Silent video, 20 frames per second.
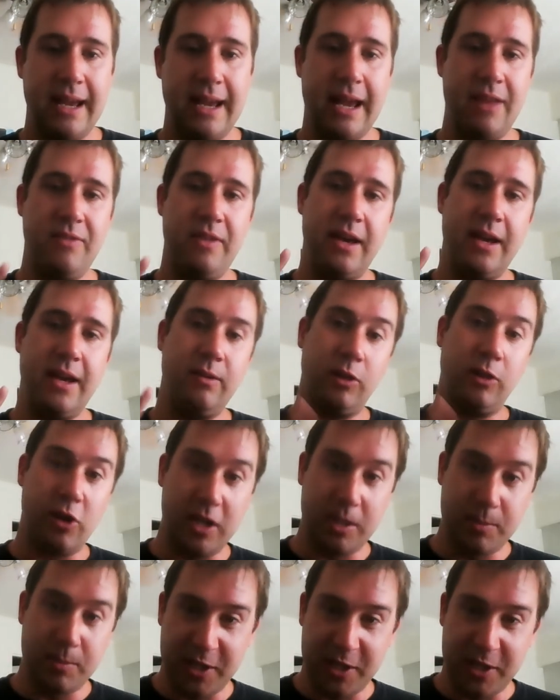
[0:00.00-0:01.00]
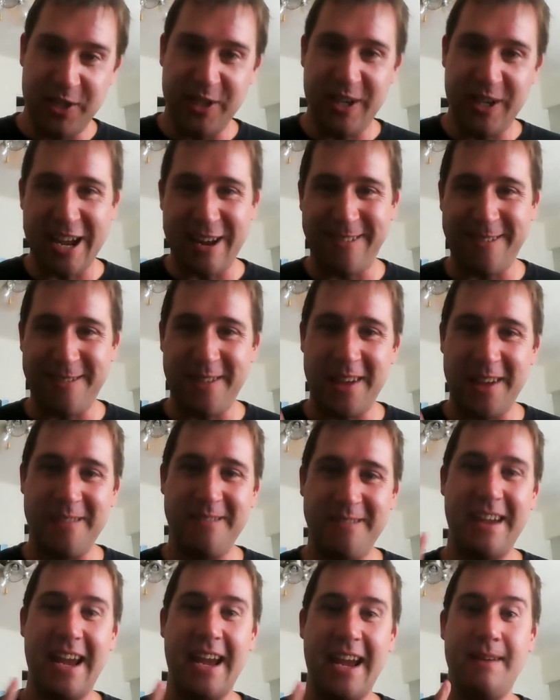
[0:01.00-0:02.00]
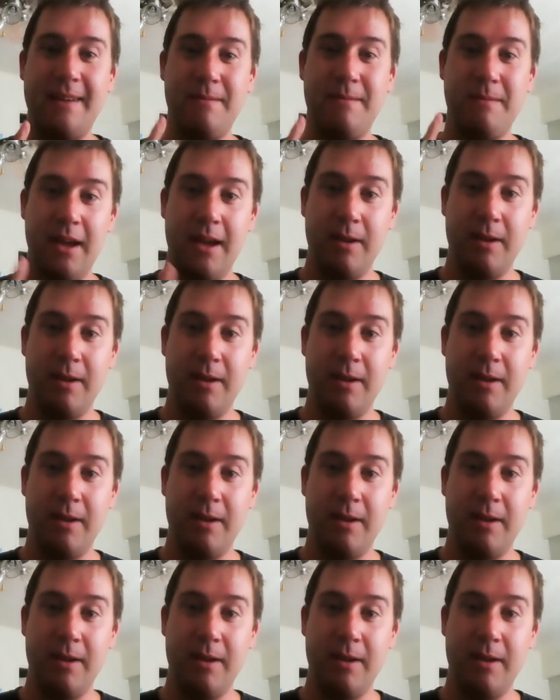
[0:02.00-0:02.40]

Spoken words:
And then learn as much as you can from them and